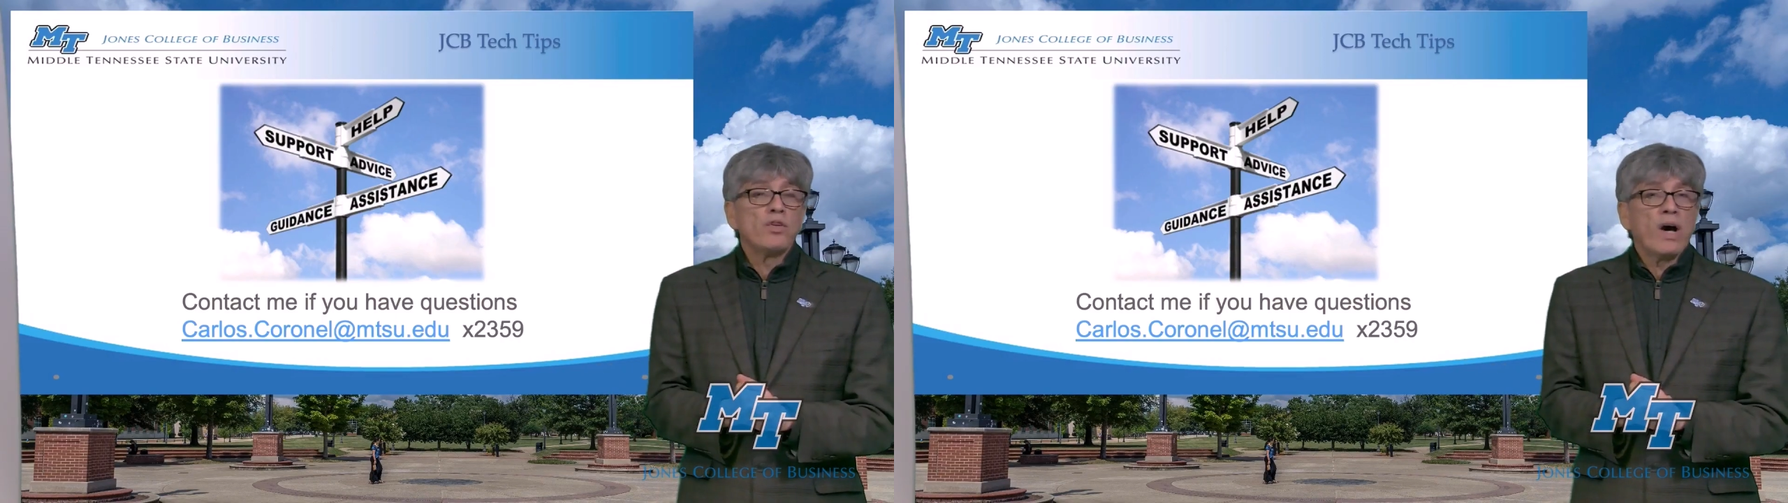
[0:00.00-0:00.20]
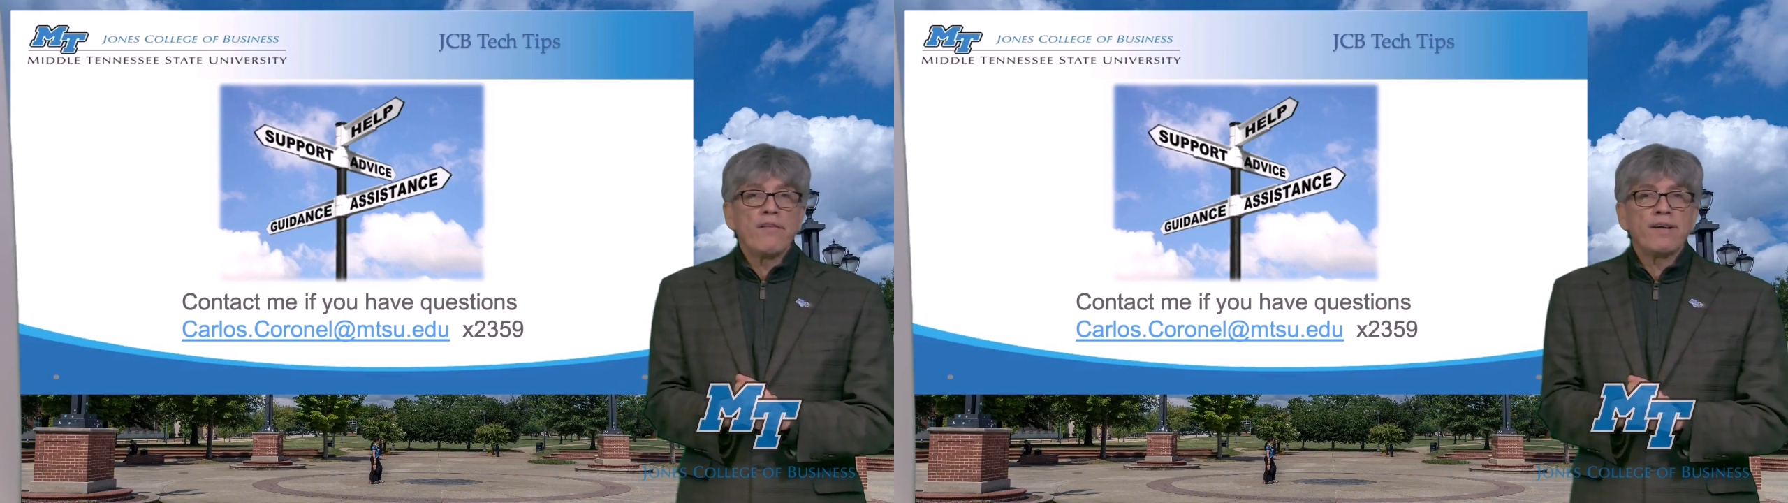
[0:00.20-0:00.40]

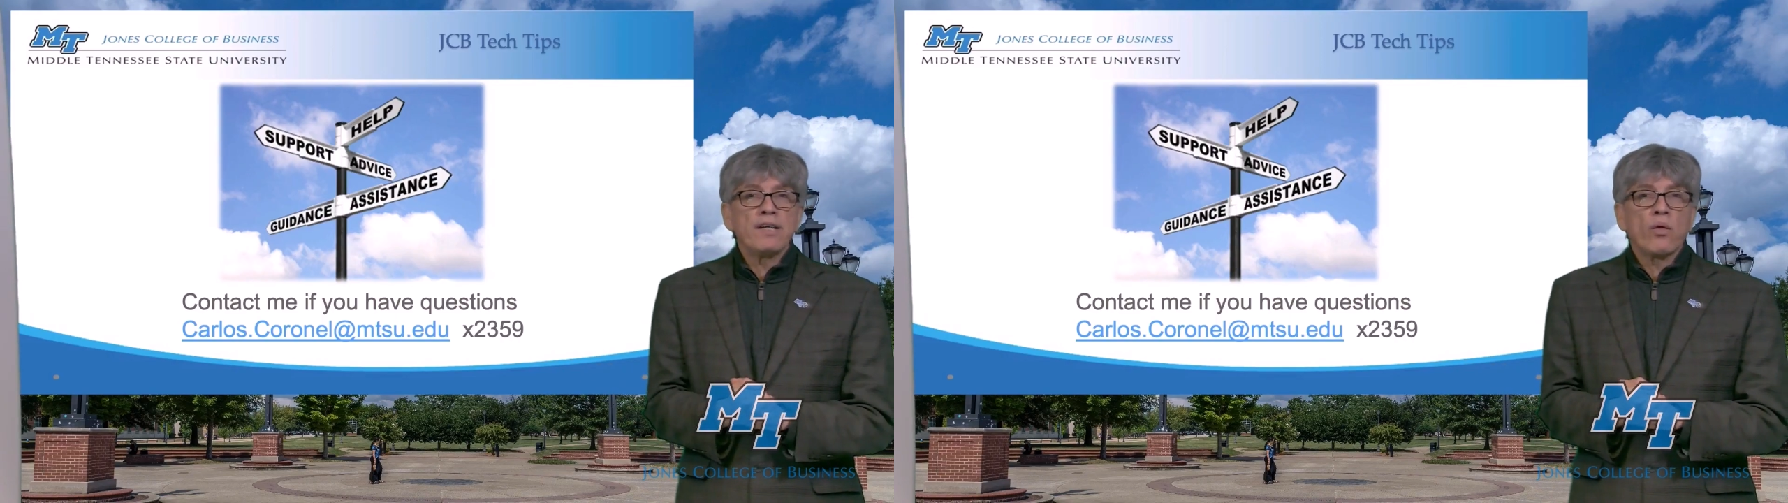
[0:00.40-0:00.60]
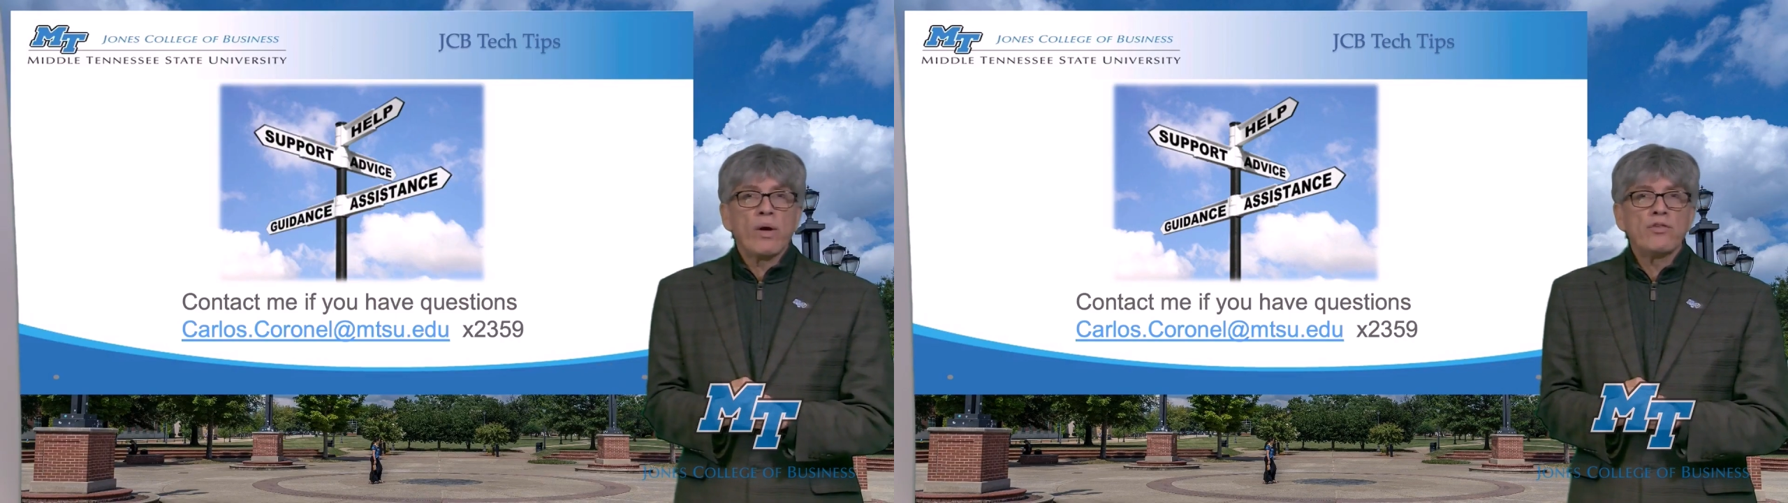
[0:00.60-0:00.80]
you have
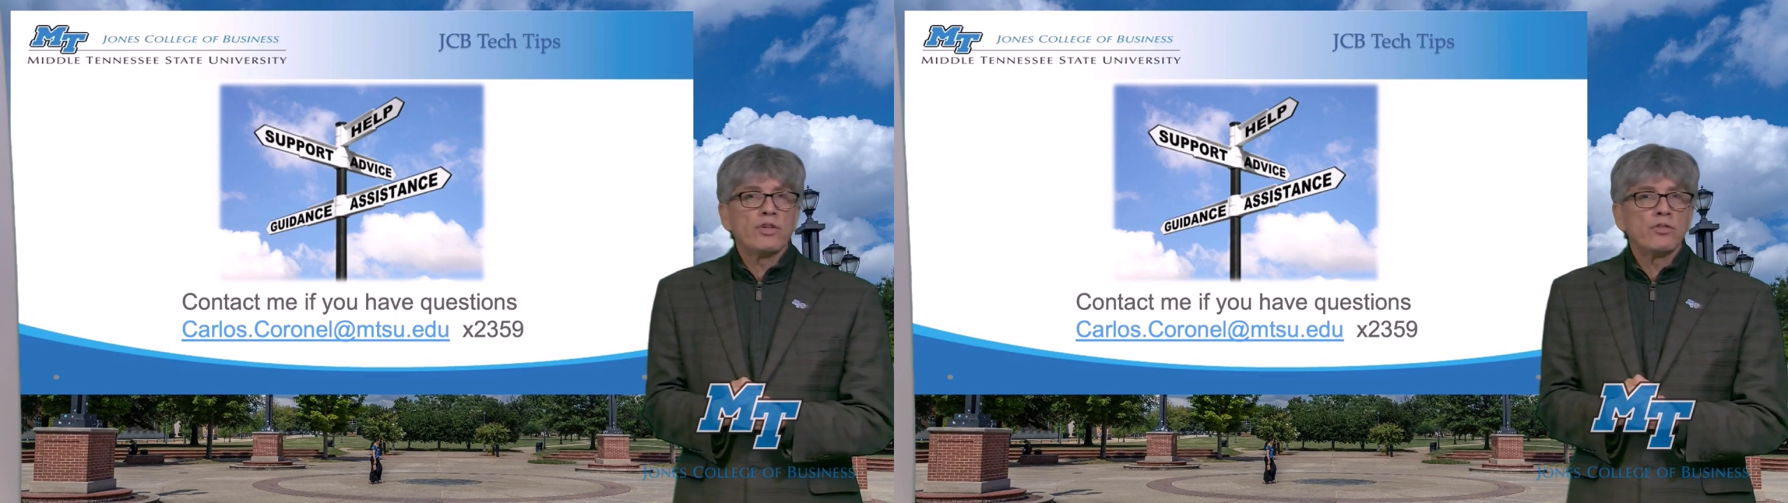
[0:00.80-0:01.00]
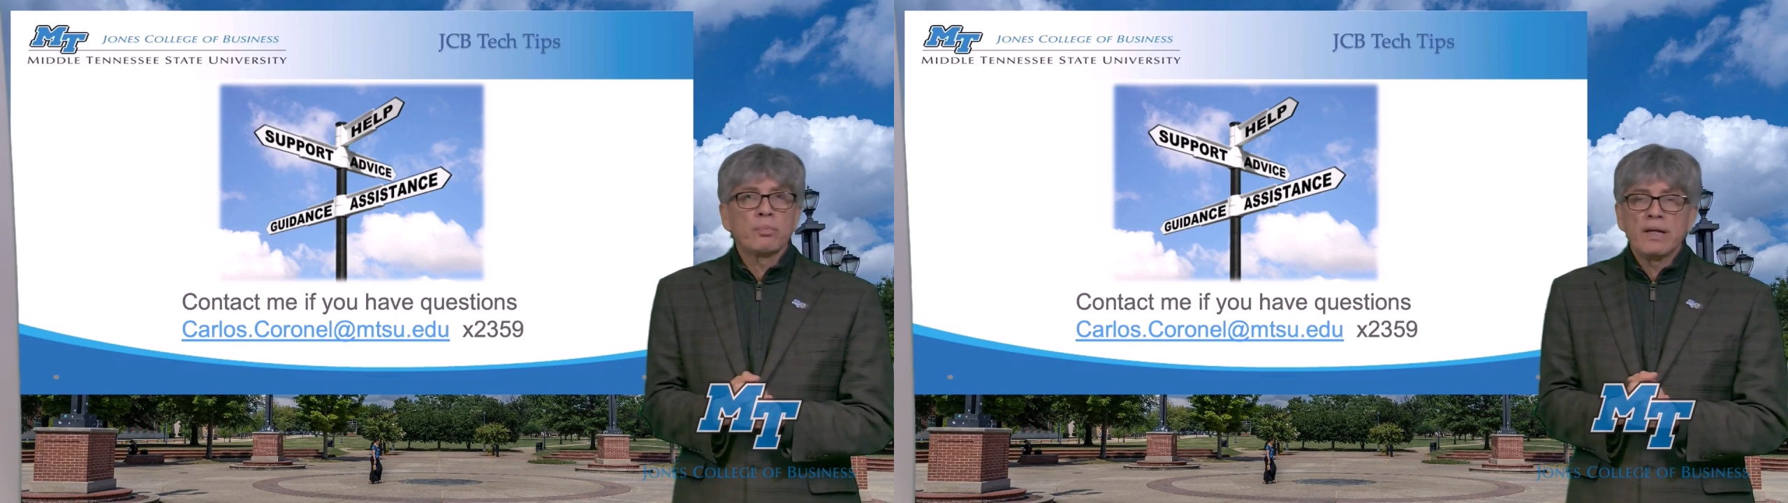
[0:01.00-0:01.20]
any
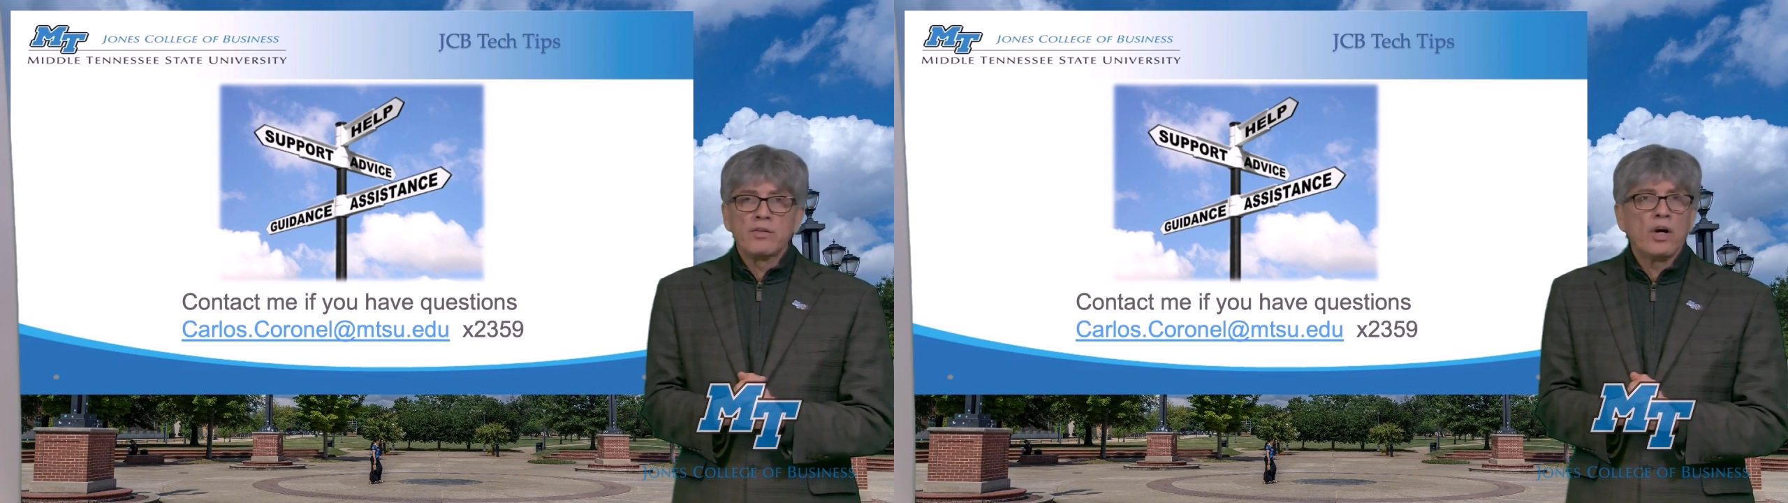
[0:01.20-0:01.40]
questions, please